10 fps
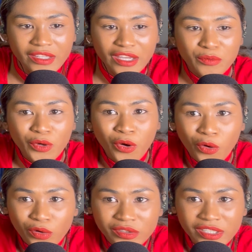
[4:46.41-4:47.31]
And we
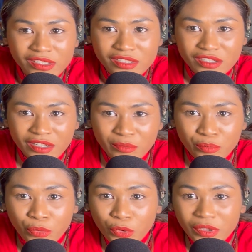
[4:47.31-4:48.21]
hold it
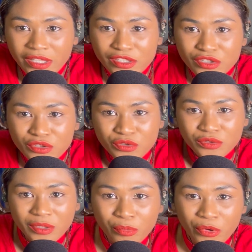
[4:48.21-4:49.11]
and pull it
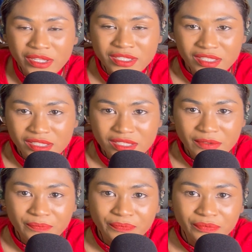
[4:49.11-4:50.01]
to the present,
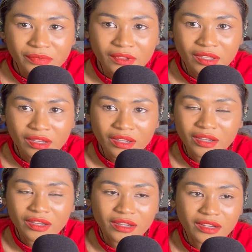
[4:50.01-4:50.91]

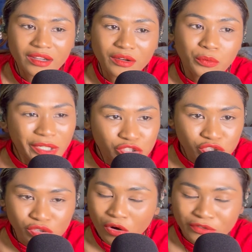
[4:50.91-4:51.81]

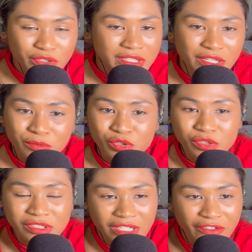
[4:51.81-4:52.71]
which obviously we
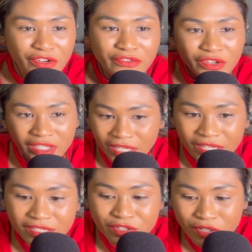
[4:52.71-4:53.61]
should never
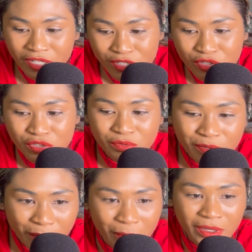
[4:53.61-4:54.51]
forget our history,
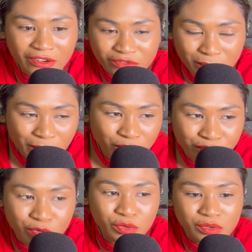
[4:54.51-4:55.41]
where we come from, our
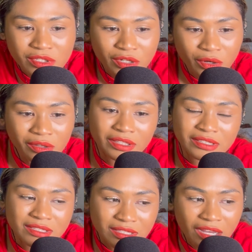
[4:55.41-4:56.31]
roots and all
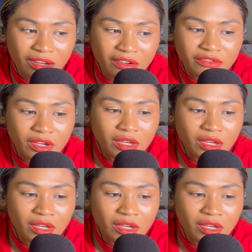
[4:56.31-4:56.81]
that stuff.